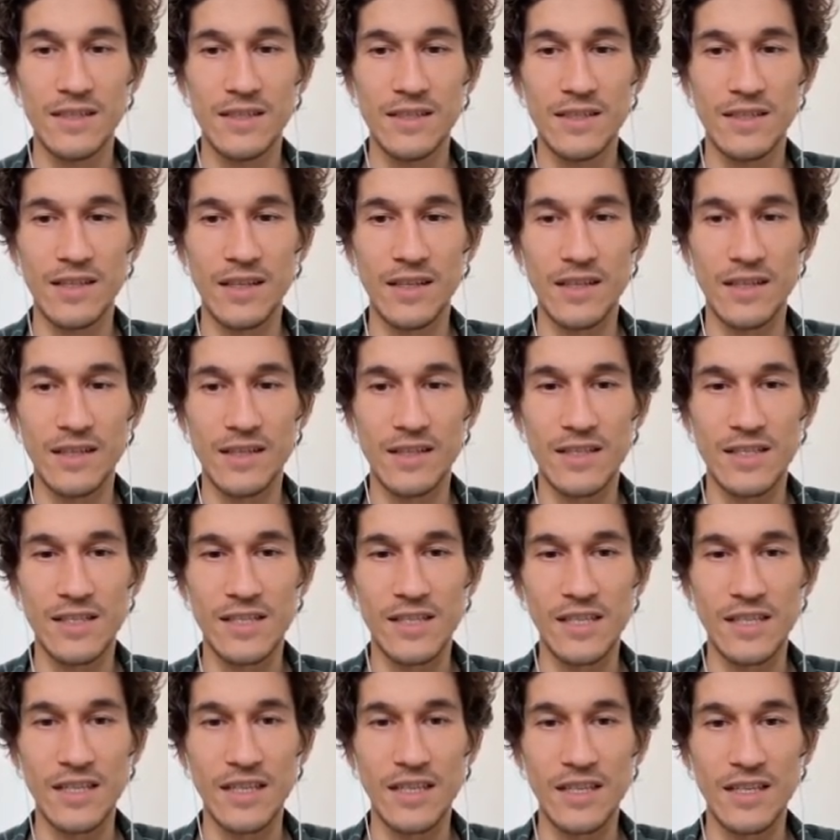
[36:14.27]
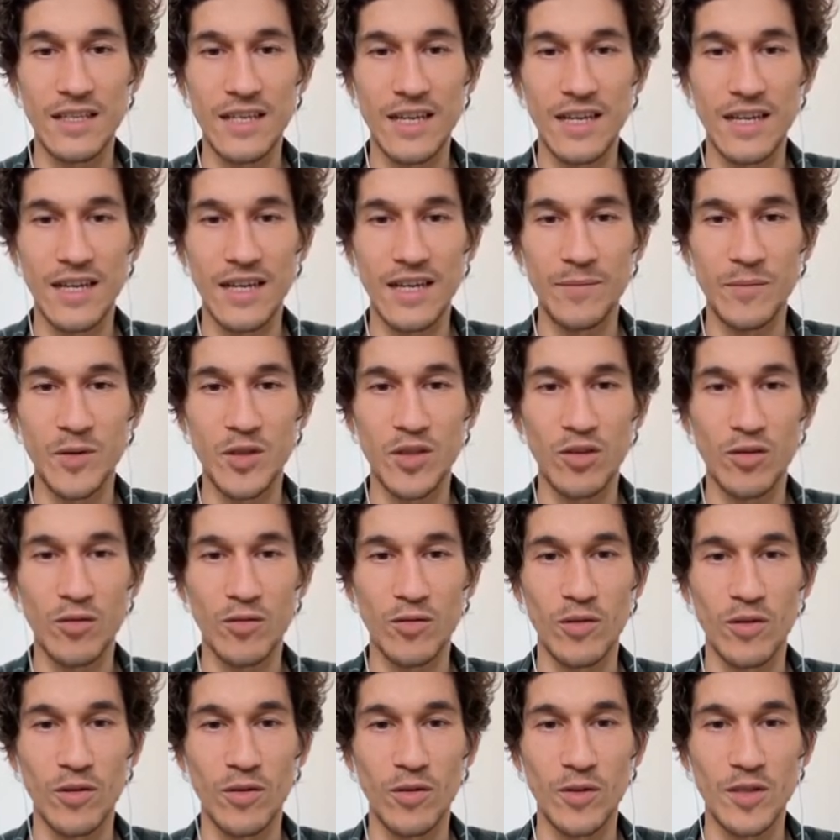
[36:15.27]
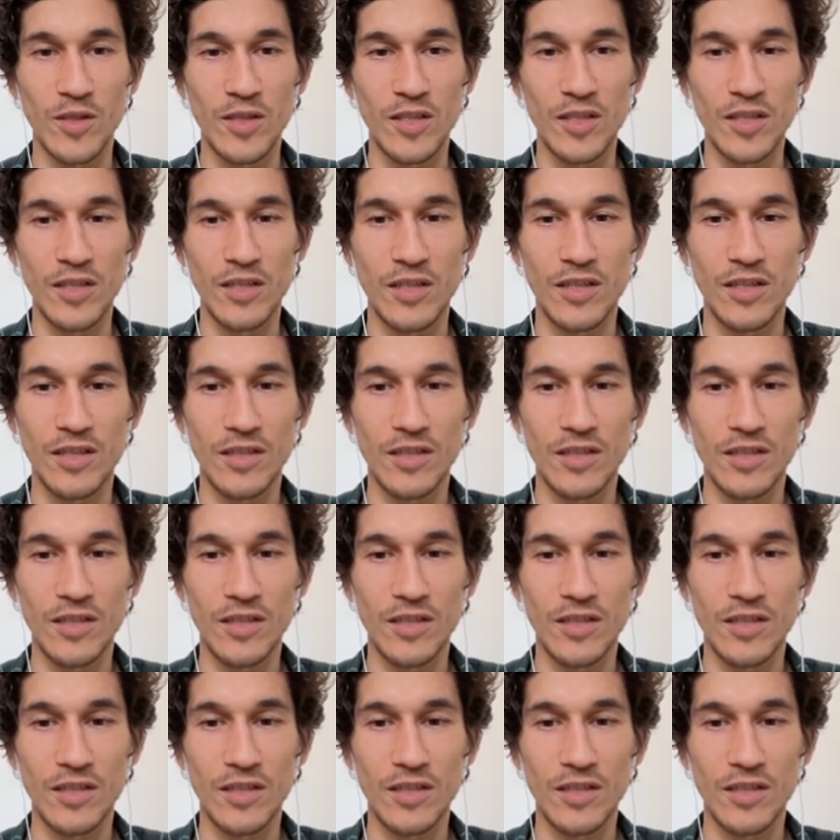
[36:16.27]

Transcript: Let's see. Yeah, I'm so lost.